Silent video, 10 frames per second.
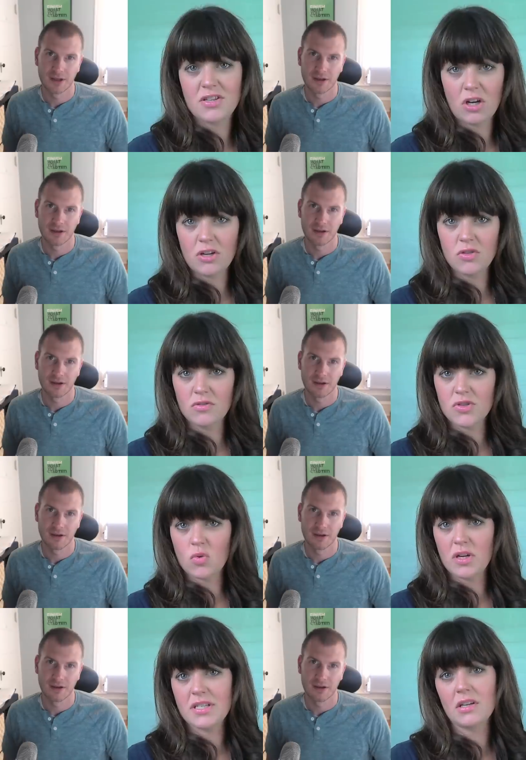Speaker 1: started doing the
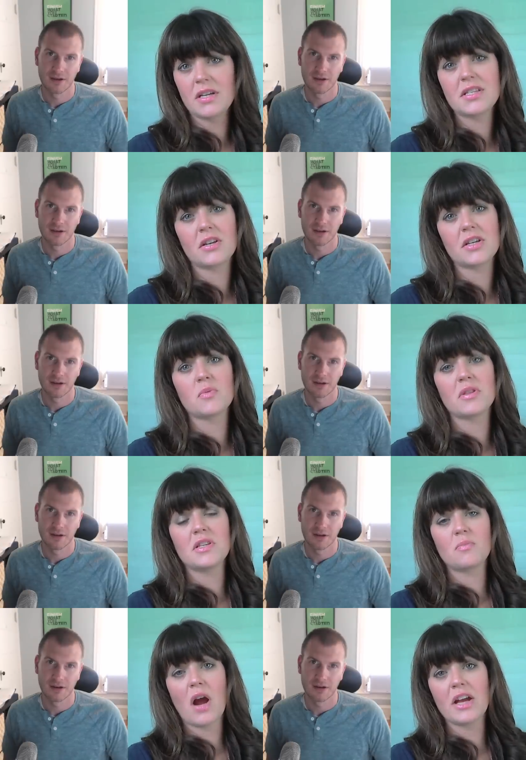storytelling series with
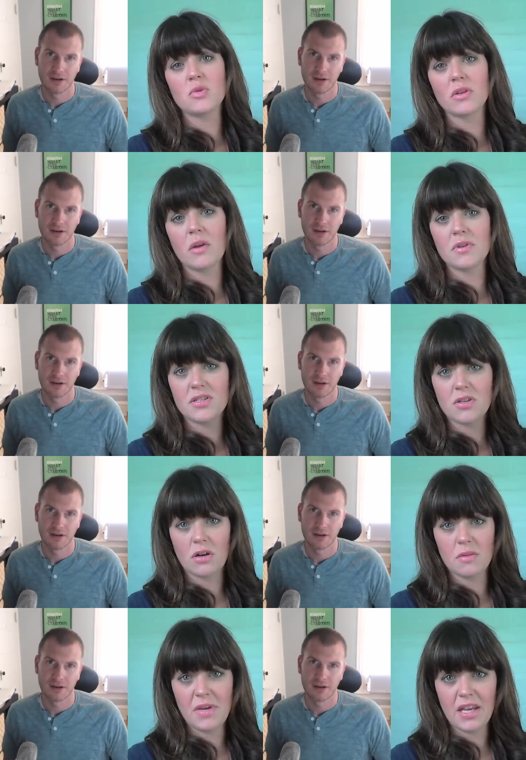these brides where they would
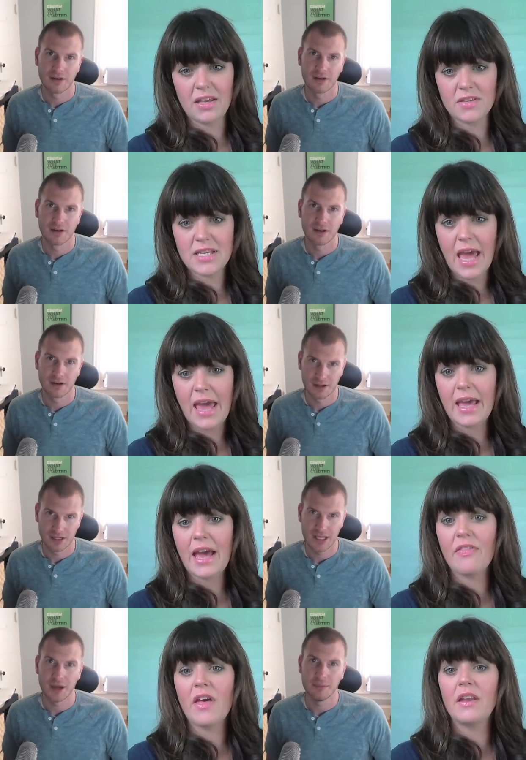start at the beginning of the day
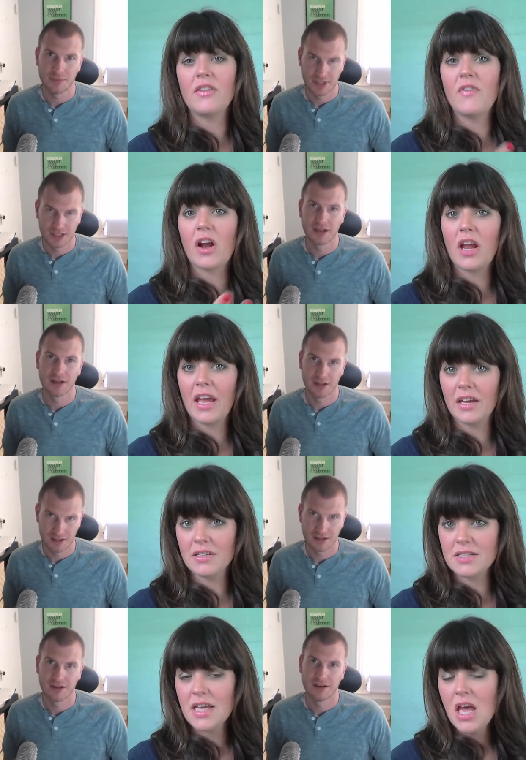and yep. then very
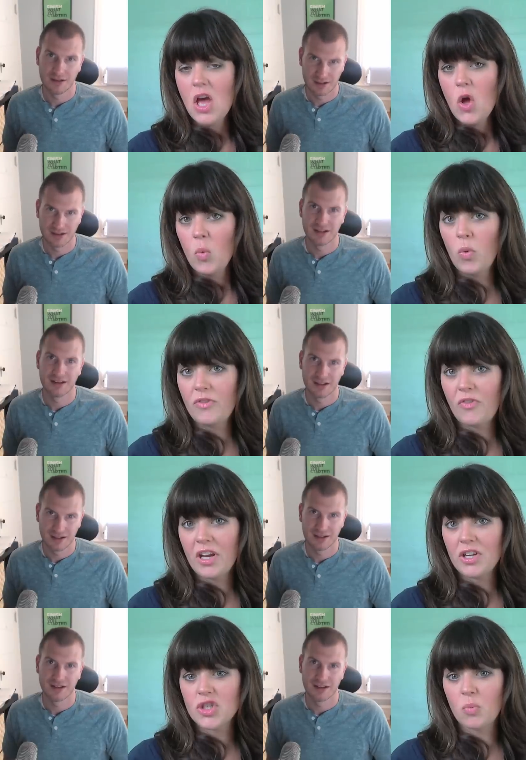end would
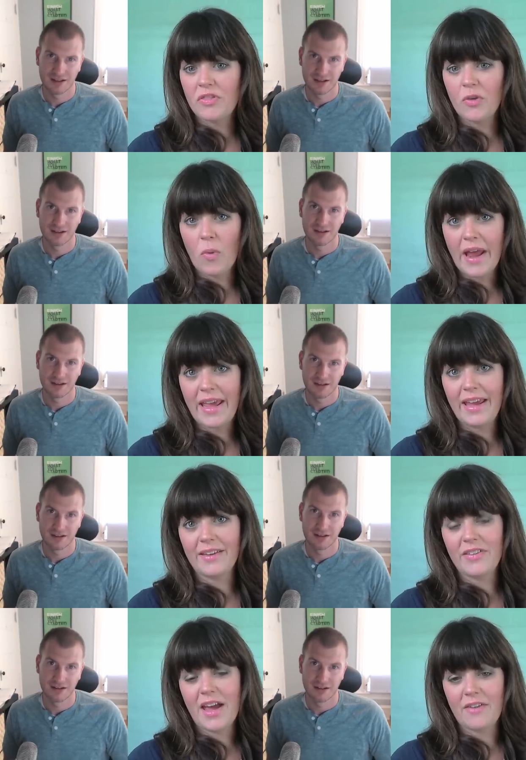finish with the wedding
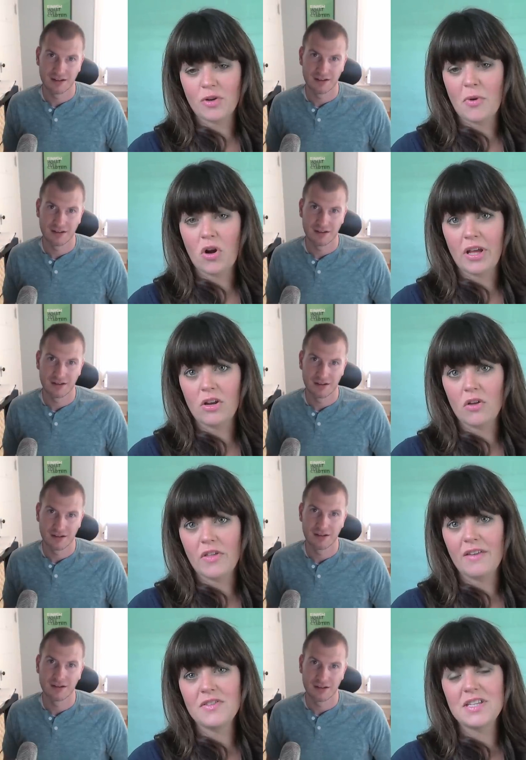and the after party and all
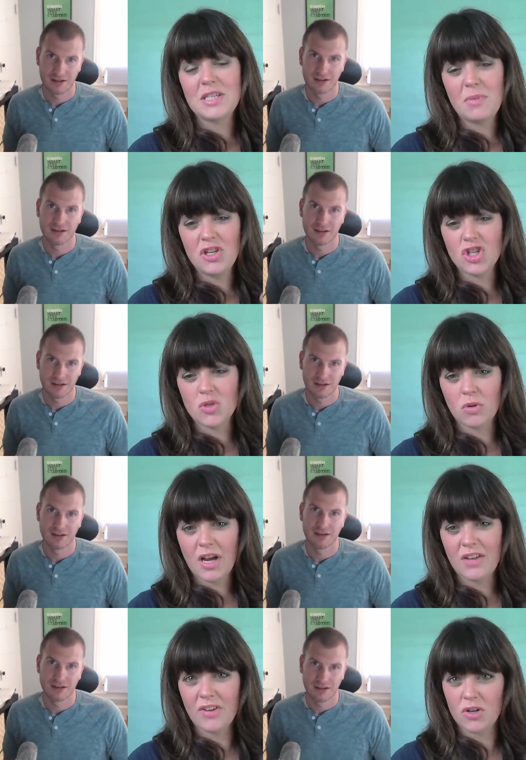that. And the speeches were
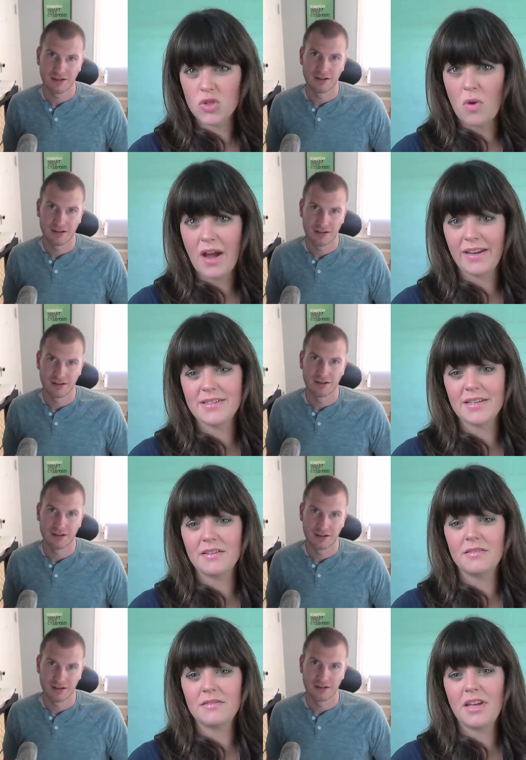kind of intertwined
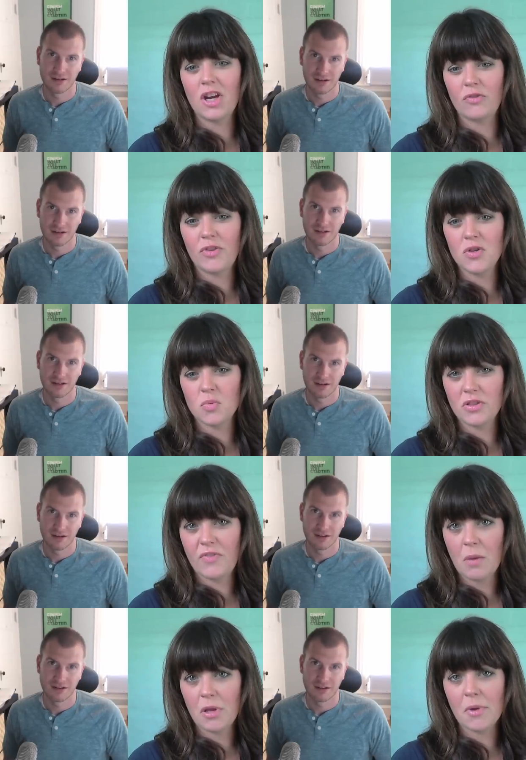and interviews with
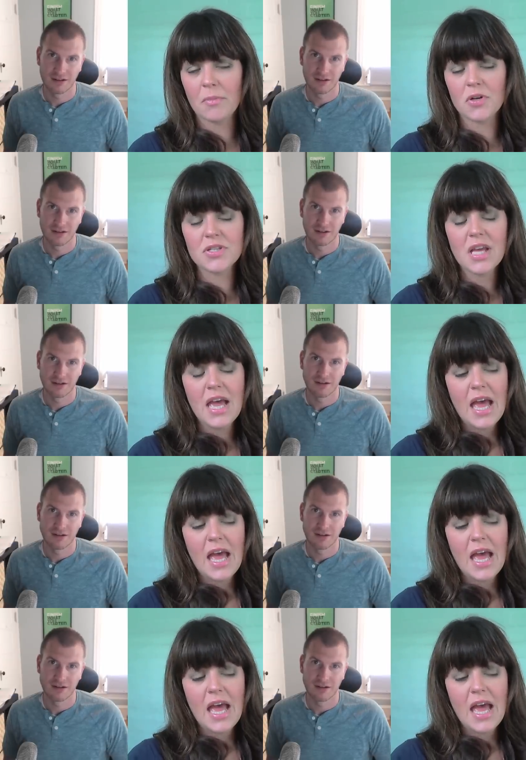family members.